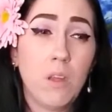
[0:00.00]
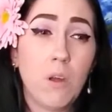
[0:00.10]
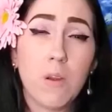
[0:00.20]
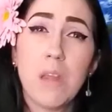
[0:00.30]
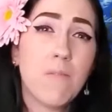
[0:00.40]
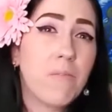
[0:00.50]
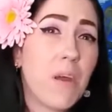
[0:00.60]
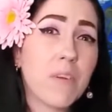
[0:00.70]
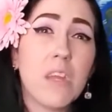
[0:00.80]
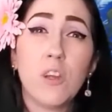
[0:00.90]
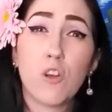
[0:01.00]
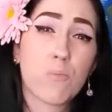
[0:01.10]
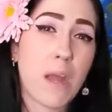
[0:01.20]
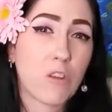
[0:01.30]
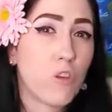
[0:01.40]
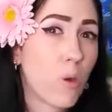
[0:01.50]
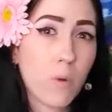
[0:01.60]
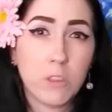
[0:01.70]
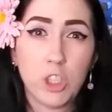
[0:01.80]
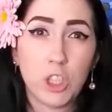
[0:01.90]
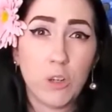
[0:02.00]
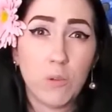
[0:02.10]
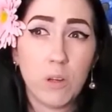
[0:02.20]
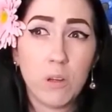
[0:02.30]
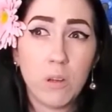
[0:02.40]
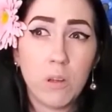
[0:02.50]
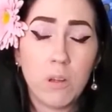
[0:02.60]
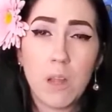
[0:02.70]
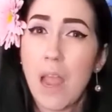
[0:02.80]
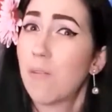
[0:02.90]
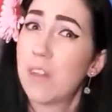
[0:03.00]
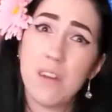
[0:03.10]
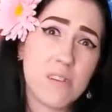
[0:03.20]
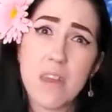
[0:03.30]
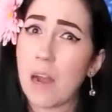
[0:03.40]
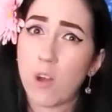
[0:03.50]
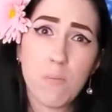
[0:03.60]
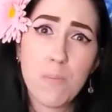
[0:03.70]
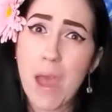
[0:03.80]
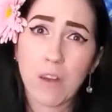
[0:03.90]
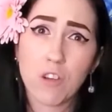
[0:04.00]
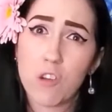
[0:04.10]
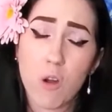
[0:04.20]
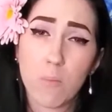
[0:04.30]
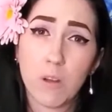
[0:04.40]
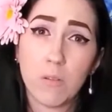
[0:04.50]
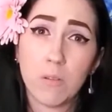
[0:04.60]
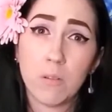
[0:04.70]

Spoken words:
Even if everything goes back to normal in June, everything's not going to be back to normal.